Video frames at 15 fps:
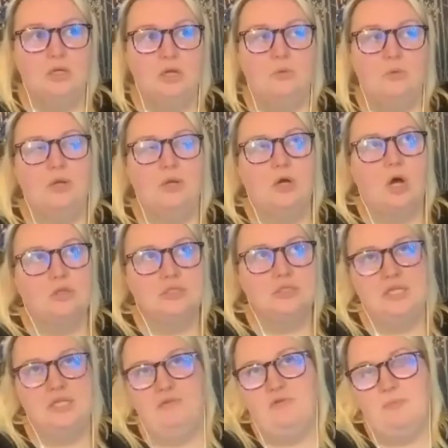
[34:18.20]
we're
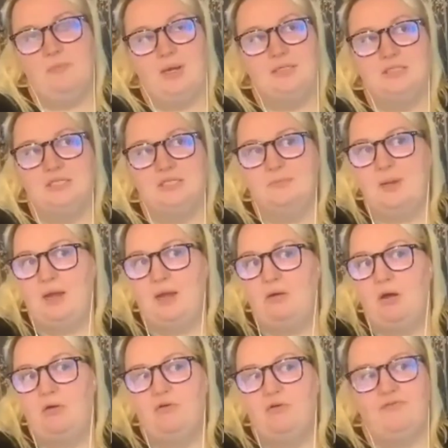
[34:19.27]
constantly reminded about
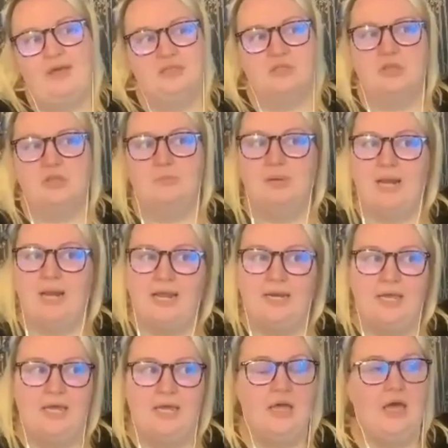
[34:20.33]
our effects on the
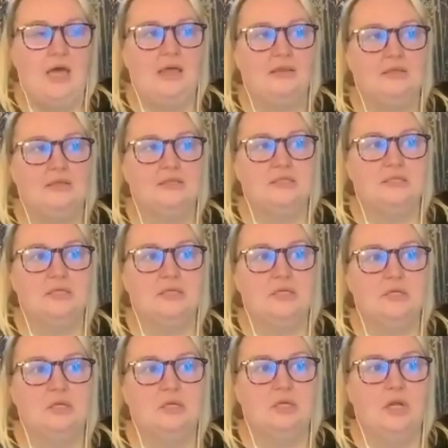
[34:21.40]
planet, and
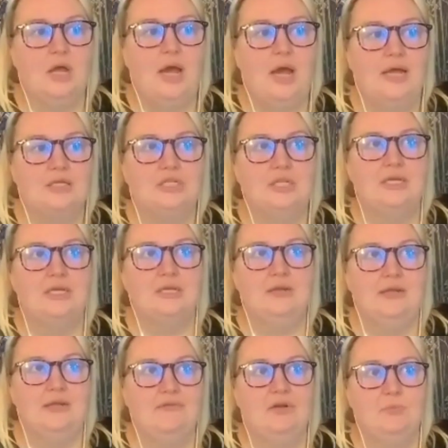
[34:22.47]
actually
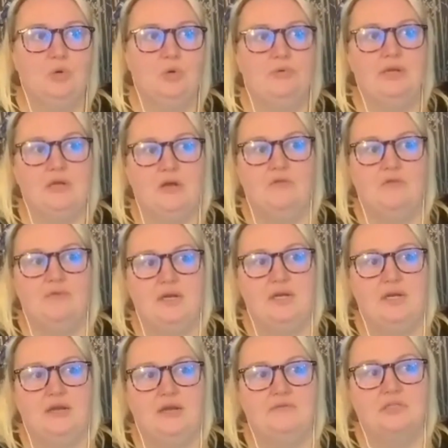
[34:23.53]
living a more
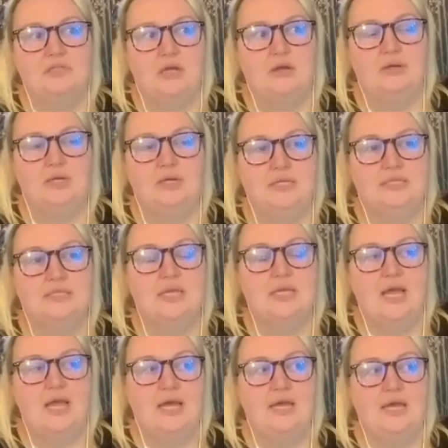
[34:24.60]
eco-friendly lifestyle it's
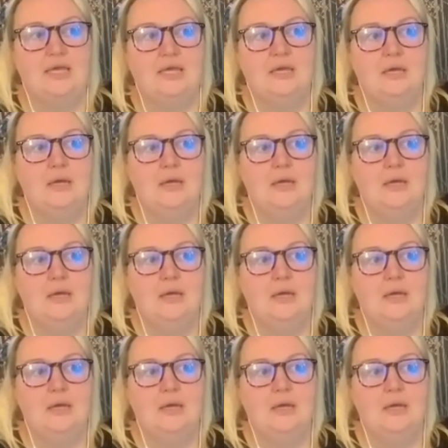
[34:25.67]
a